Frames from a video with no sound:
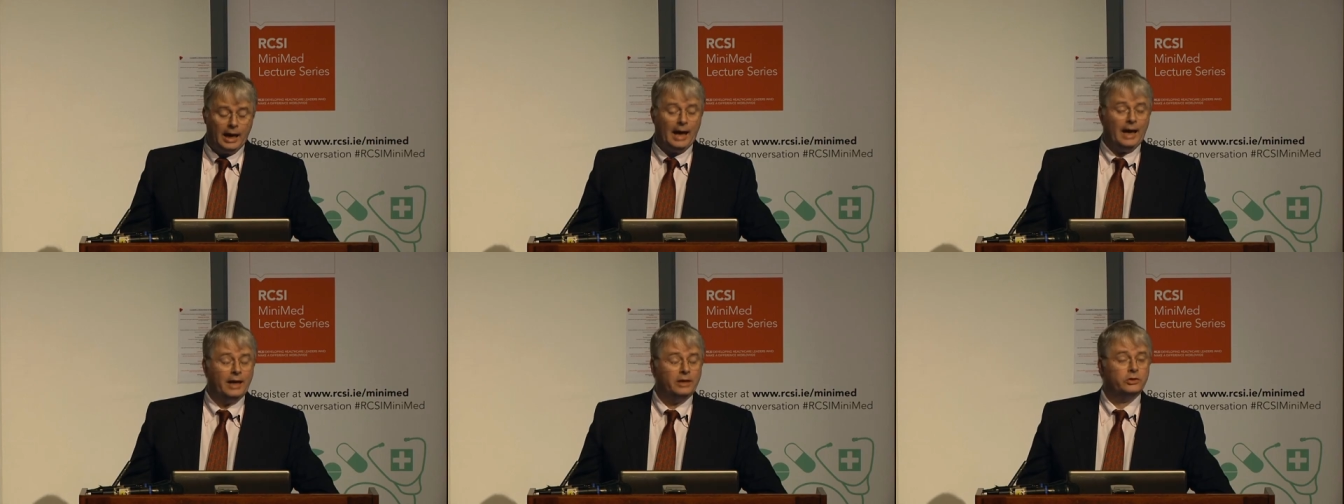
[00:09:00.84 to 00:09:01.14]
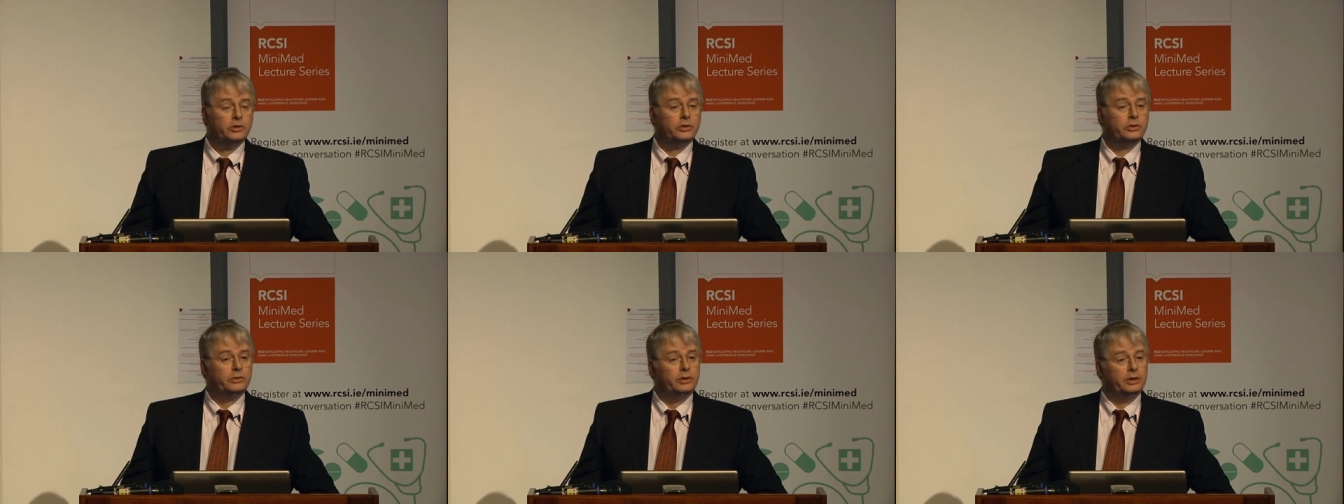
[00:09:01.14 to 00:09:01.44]

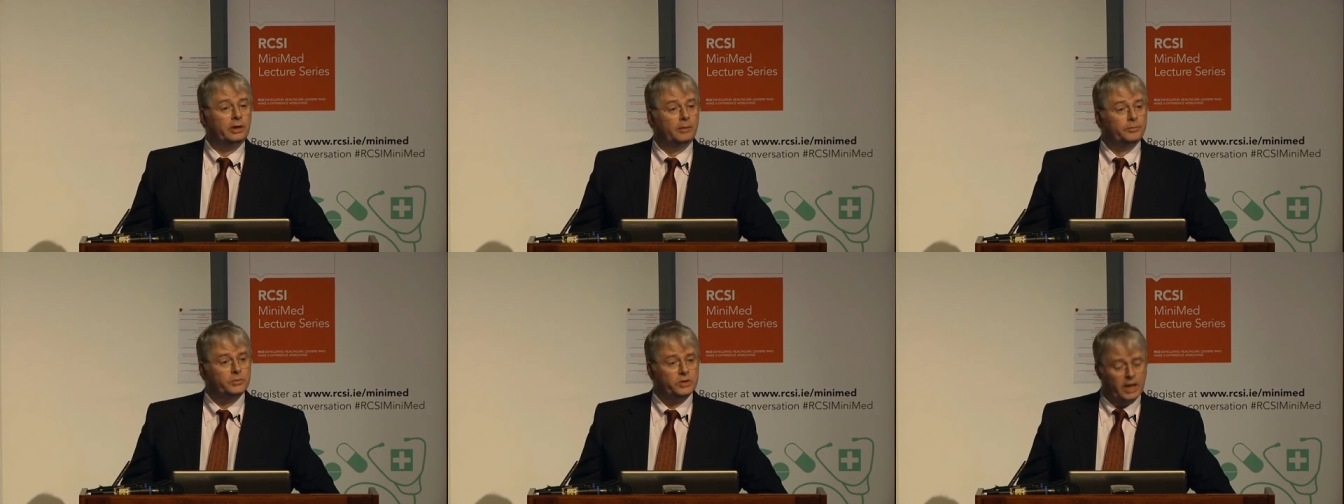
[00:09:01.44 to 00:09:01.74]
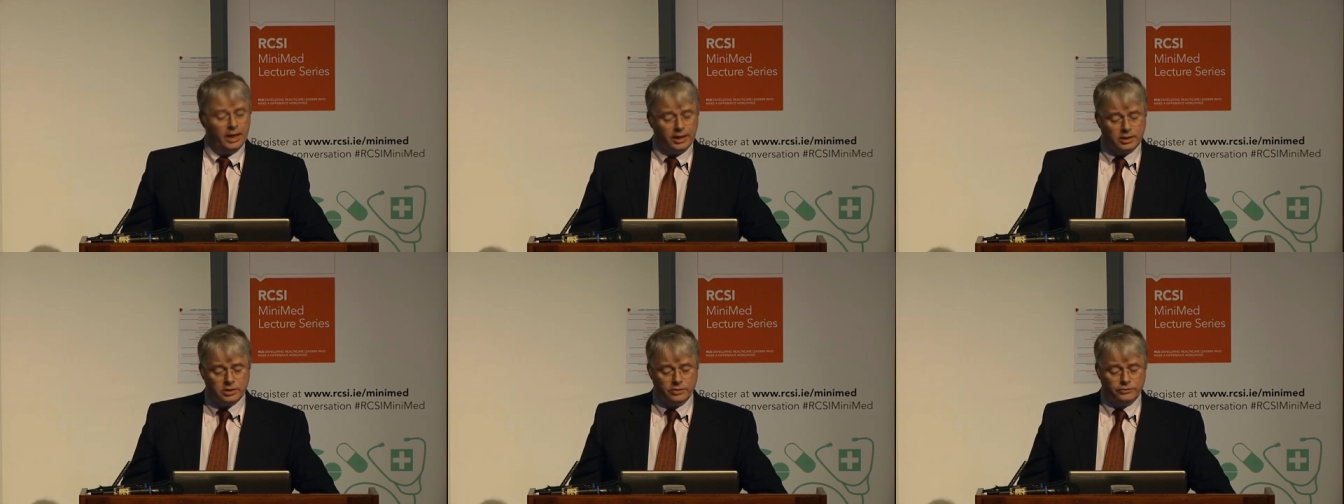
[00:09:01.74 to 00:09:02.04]
And the
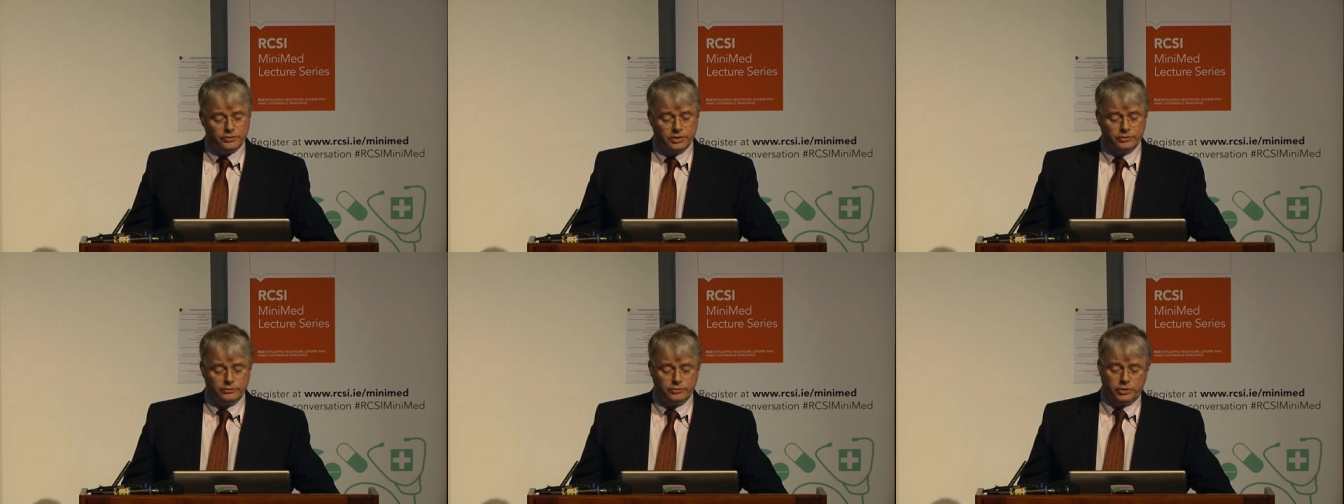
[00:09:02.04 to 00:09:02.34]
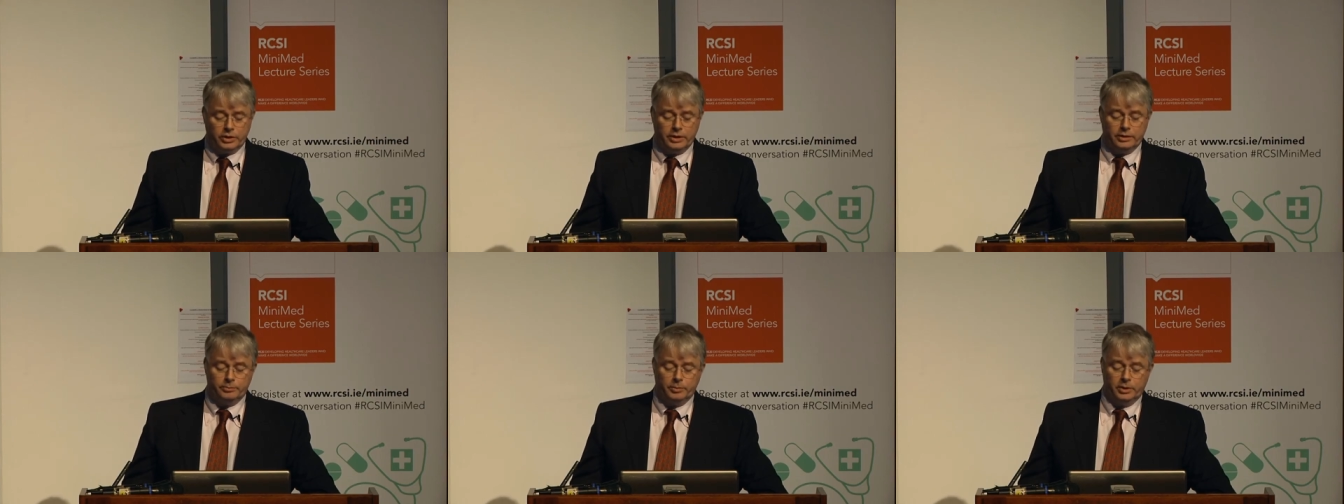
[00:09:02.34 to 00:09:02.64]
objectives of
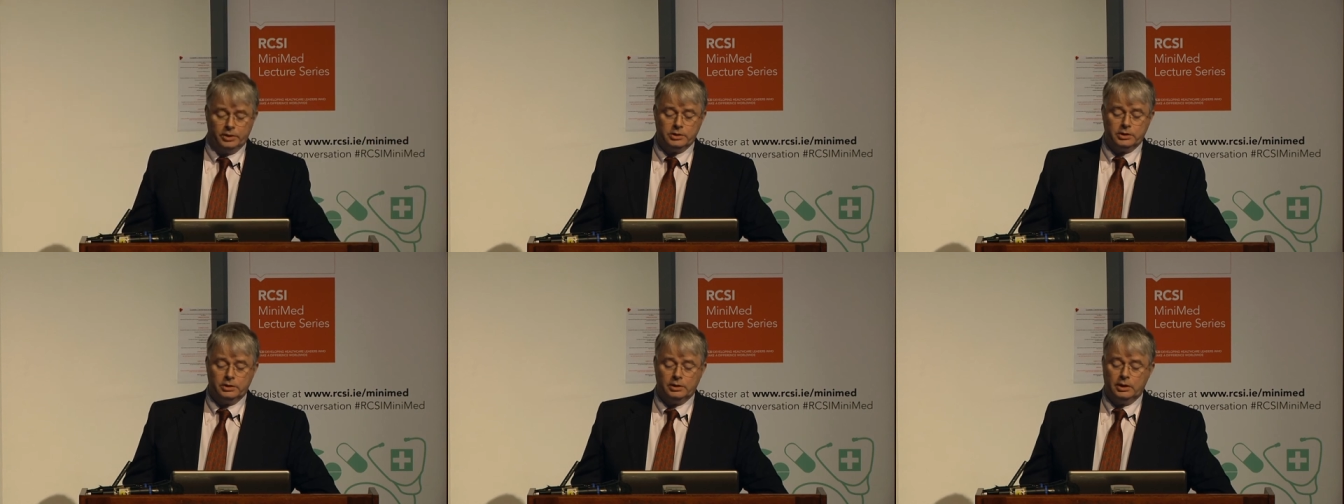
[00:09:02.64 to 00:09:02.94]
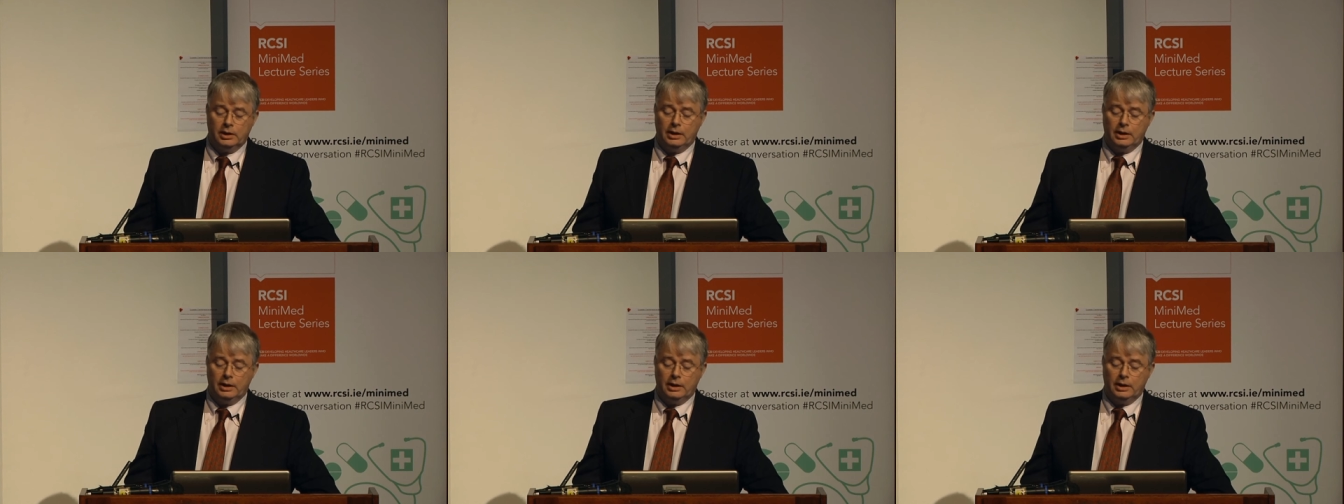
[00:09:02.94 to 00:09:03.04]
treatment